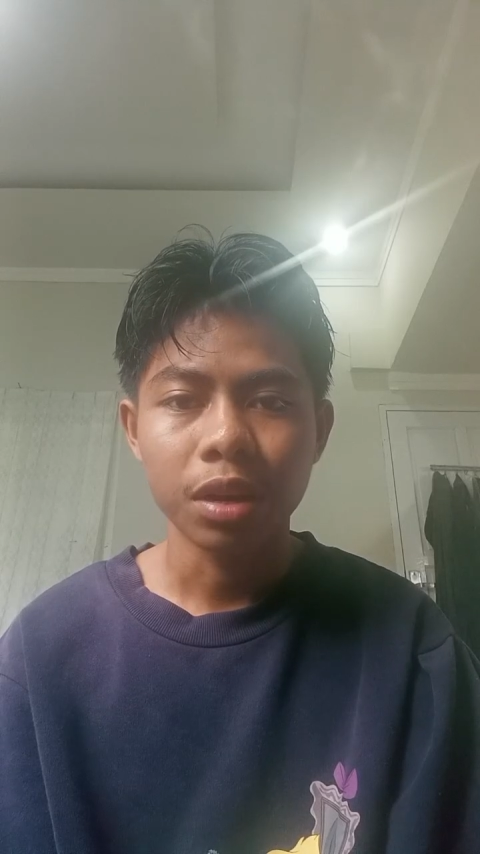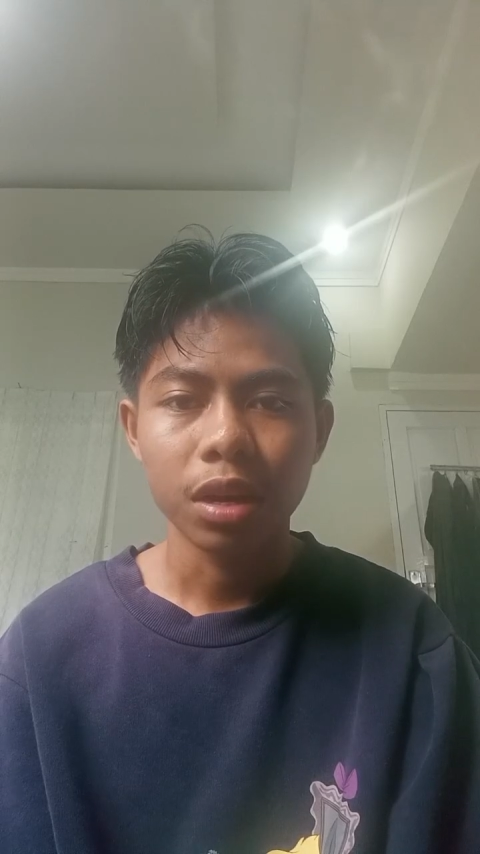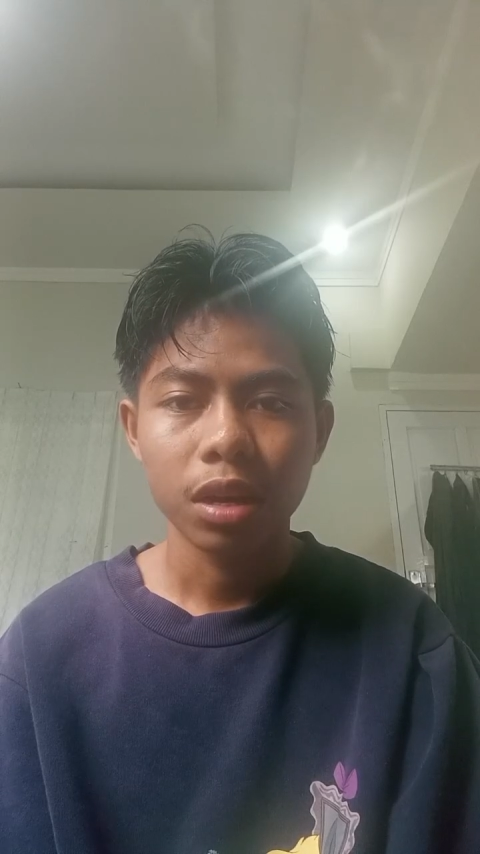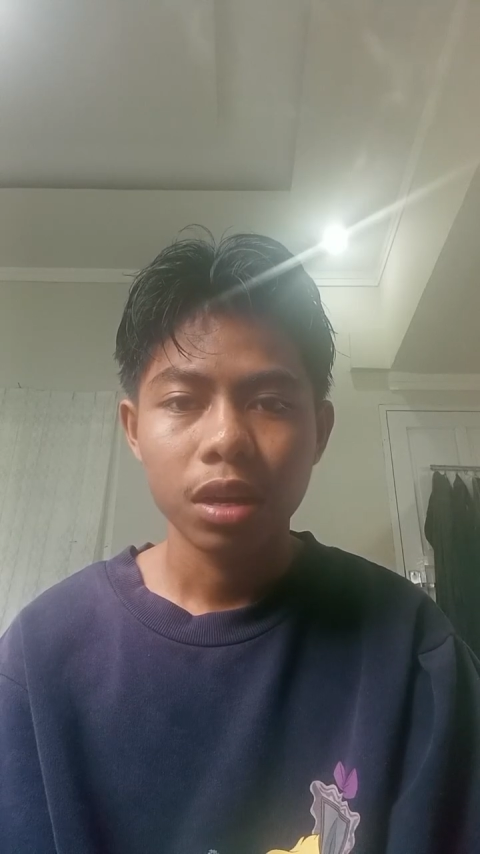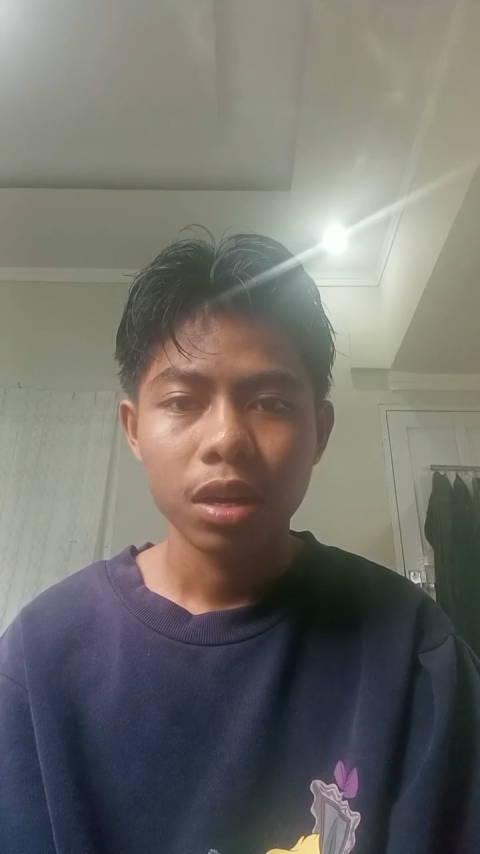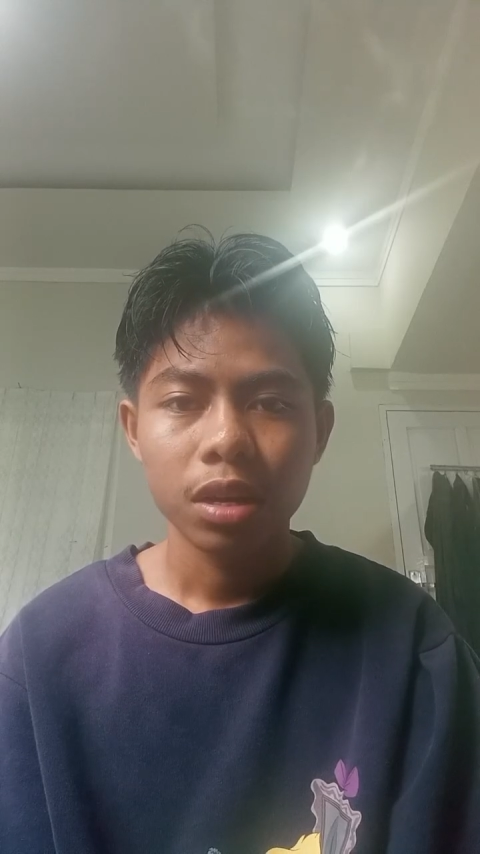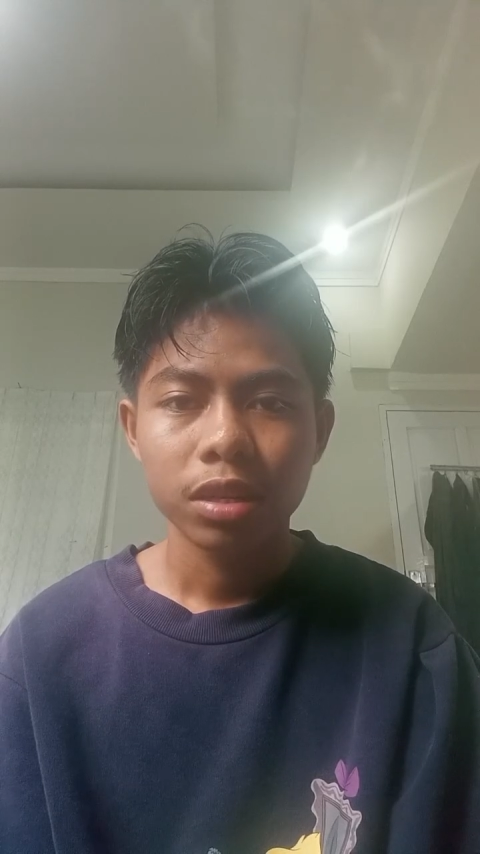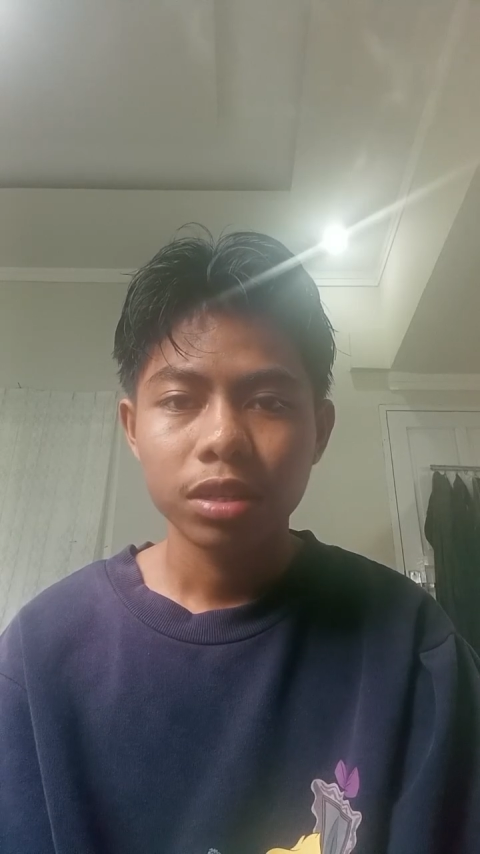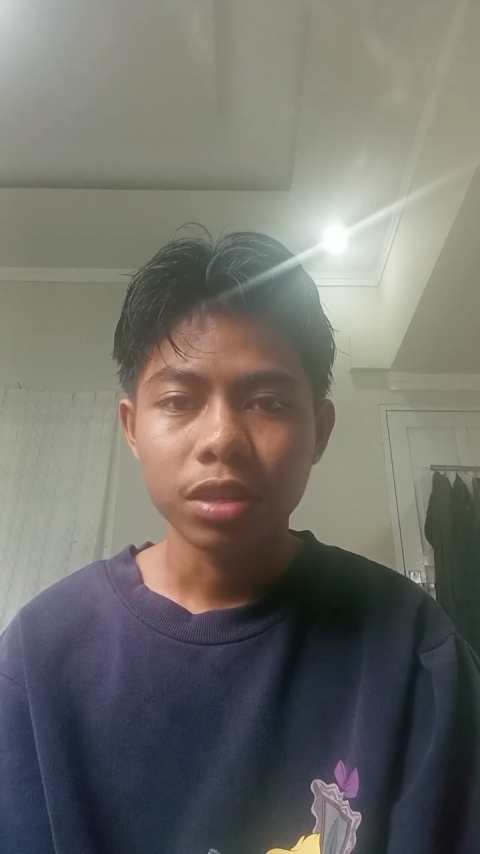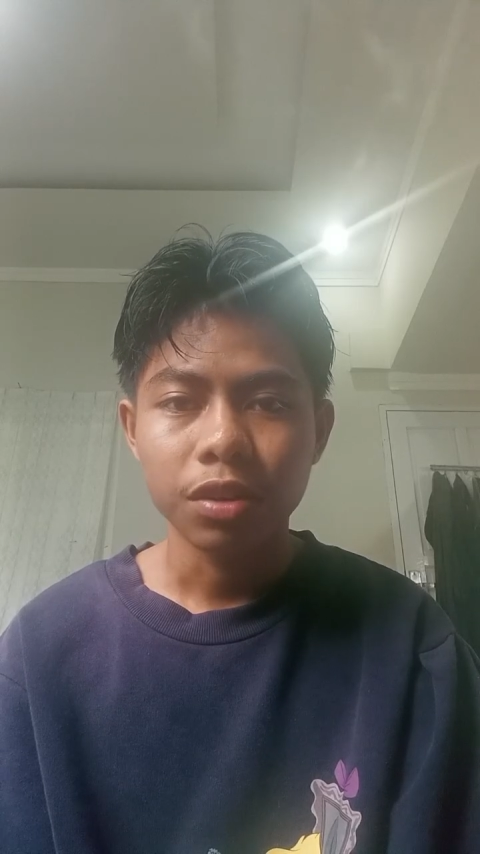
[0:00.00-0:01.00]
It's a
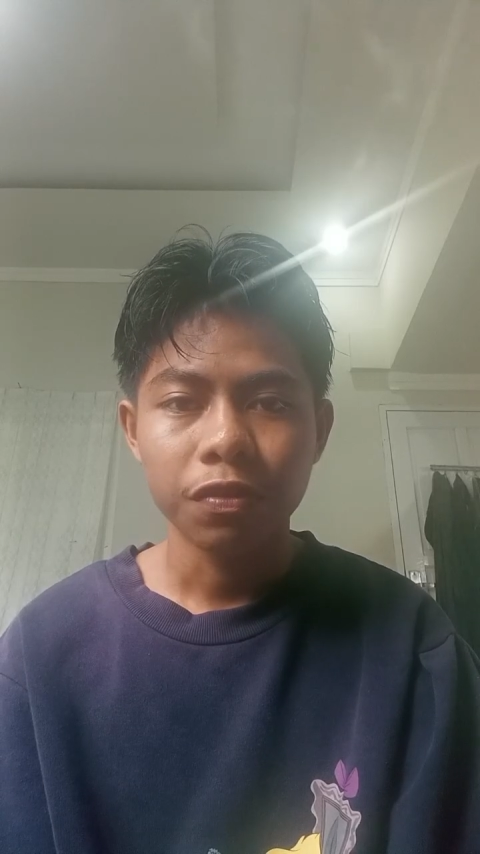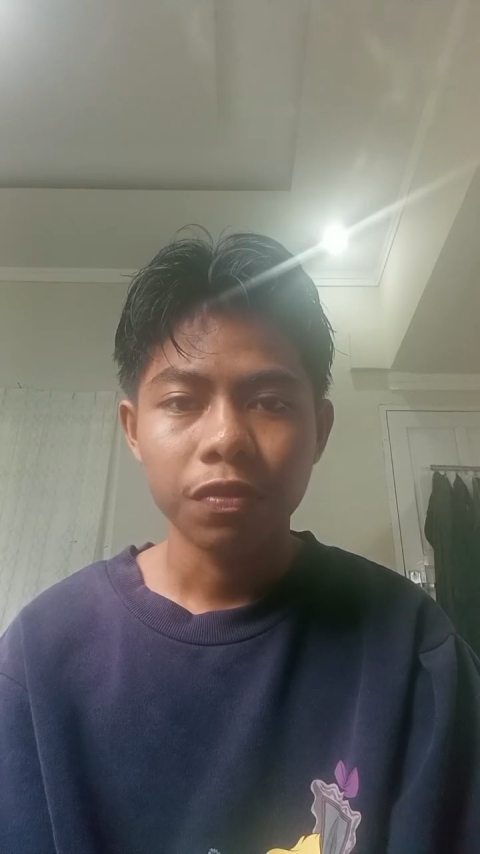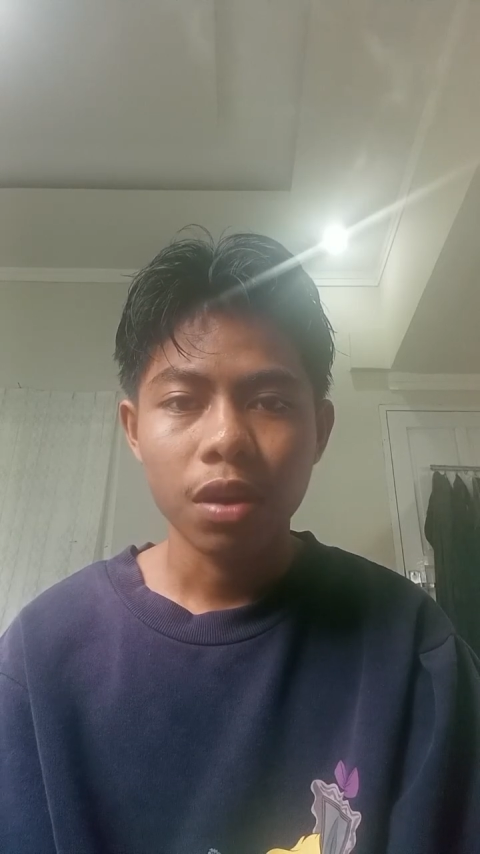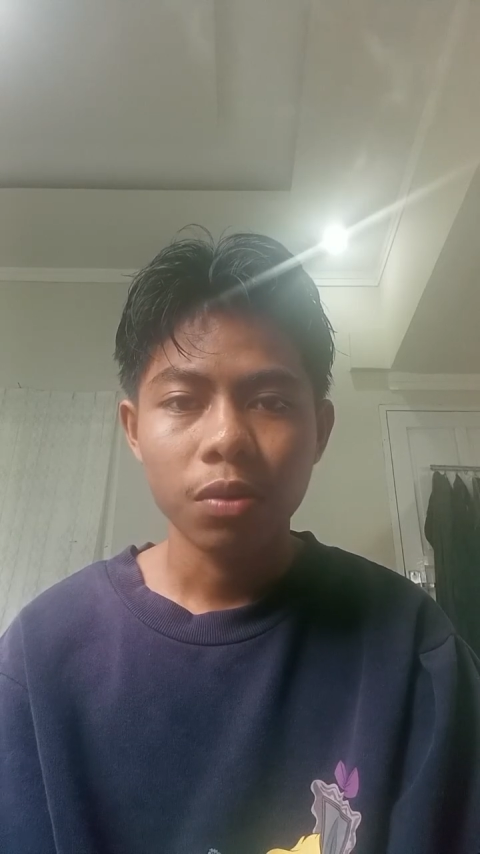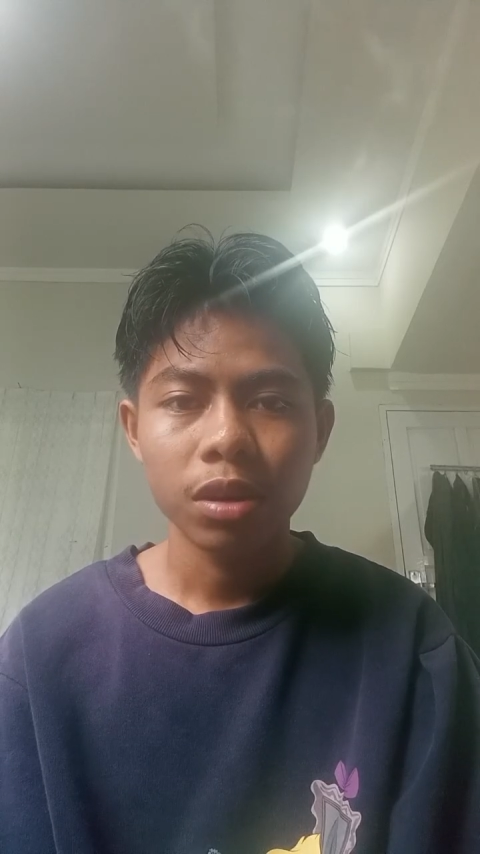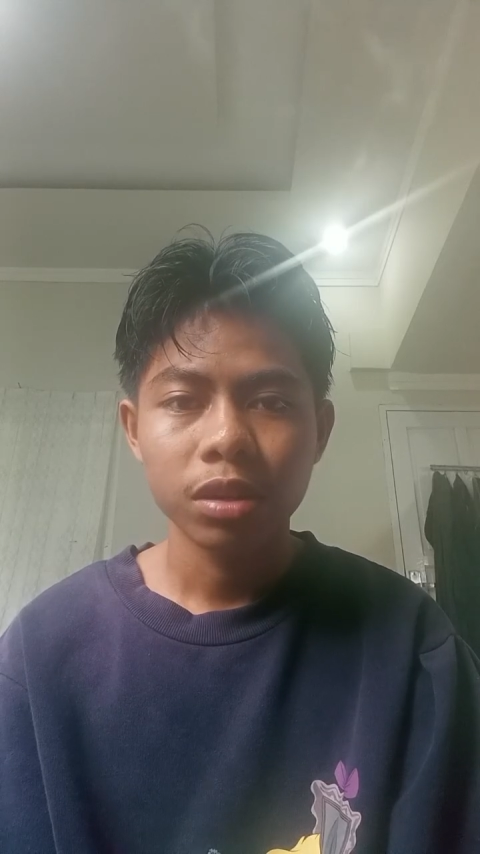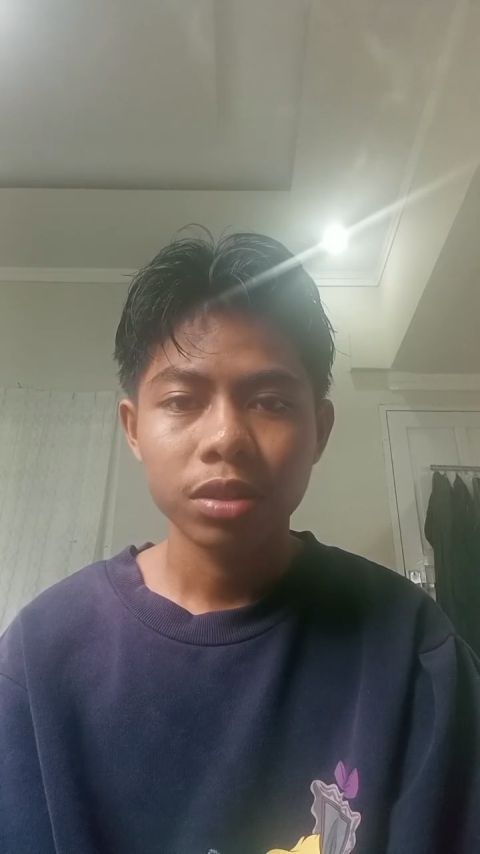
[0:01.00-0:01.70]
vowel sounds.